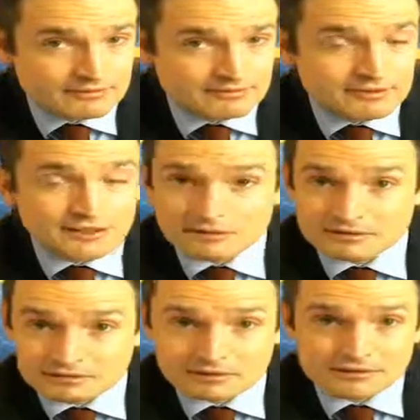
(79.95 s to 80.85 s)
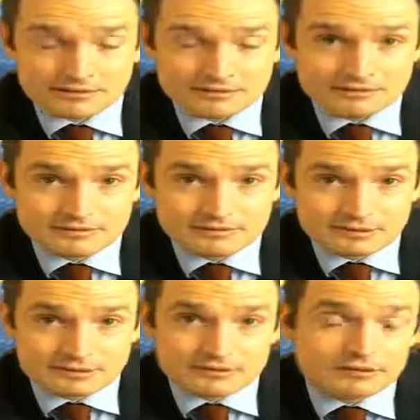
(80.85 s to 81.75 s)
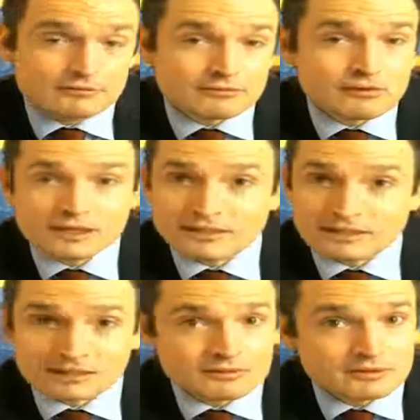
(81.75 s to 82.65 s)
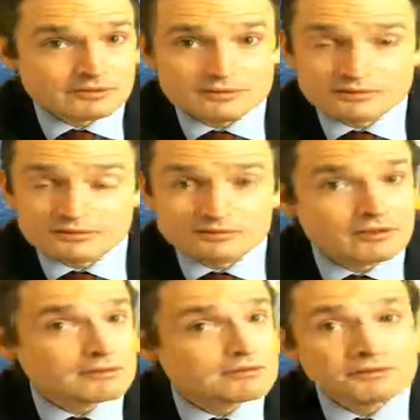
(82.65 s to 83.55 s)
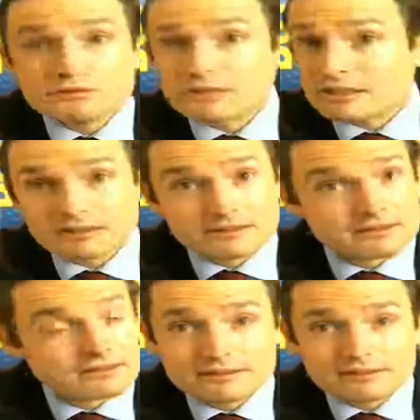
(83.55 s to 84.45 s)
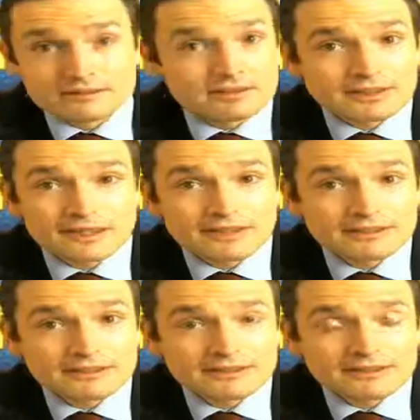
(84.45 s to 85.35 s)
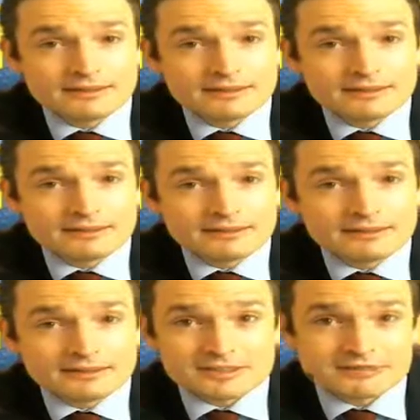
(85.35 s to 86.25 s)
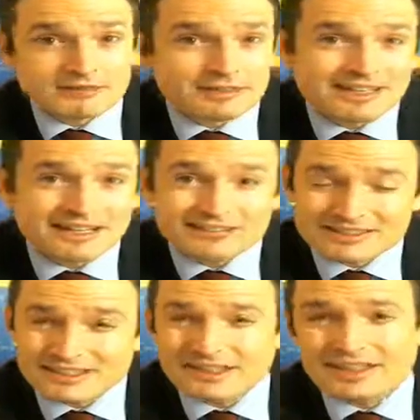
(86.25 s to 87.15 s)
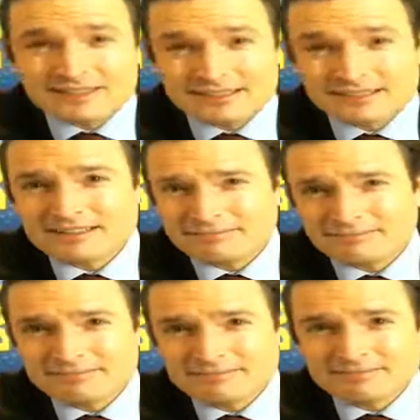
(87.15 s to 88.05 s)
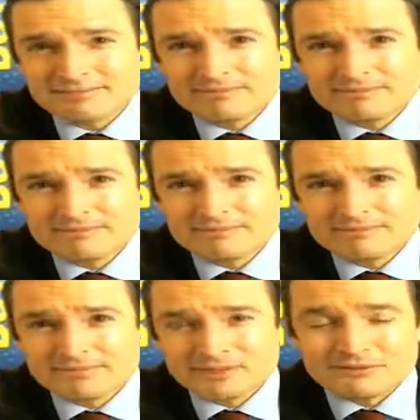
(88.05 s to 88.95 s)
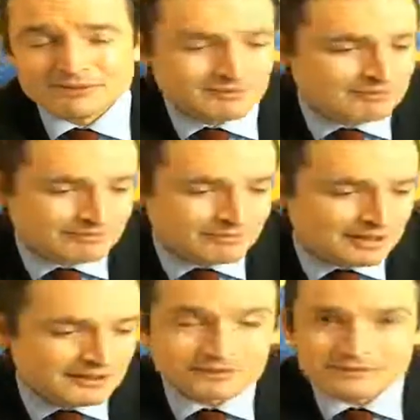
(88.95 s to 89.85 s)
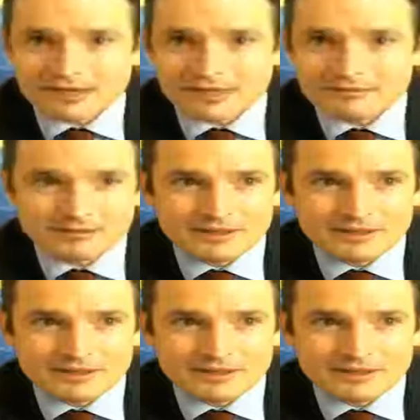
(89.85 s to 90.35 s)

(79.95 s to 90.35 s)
Don't. There's a little warning label. Don't do it. Okay? Of course, I really didn't have to say that, did I? But we've been playing those games.